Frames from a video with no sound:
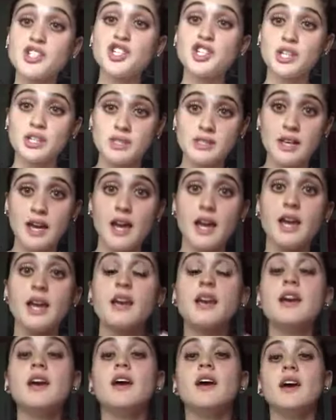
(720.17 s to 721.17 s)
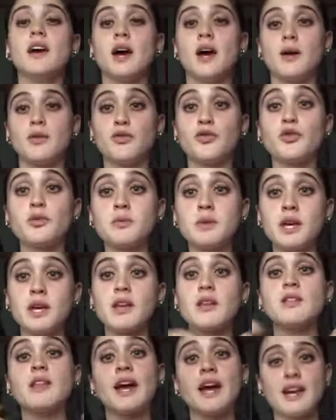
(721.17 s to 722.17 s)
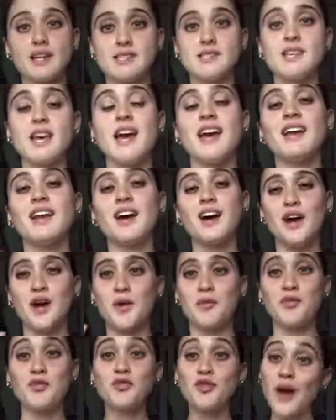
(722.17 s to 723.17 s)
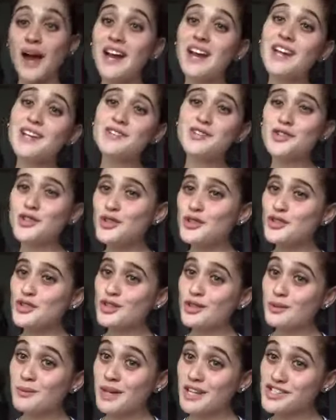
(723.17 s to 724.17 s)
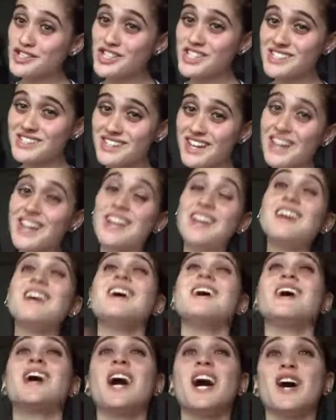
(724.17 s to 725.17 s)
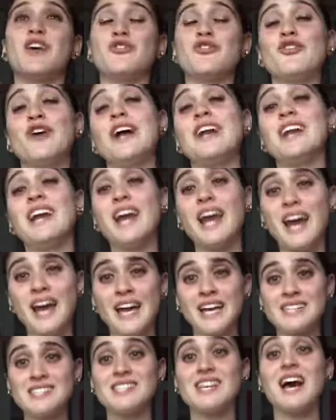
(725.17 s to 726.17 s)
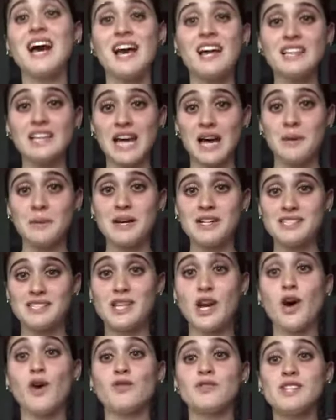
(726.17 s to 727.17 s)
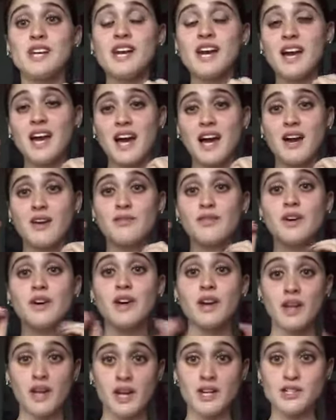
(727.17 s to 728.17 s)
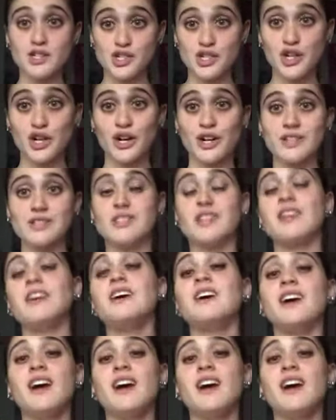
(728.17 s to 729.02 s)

a cheat day. For me, like I said, Fridays are usually my cheat day. Friday nights, I allow myself to have a dessert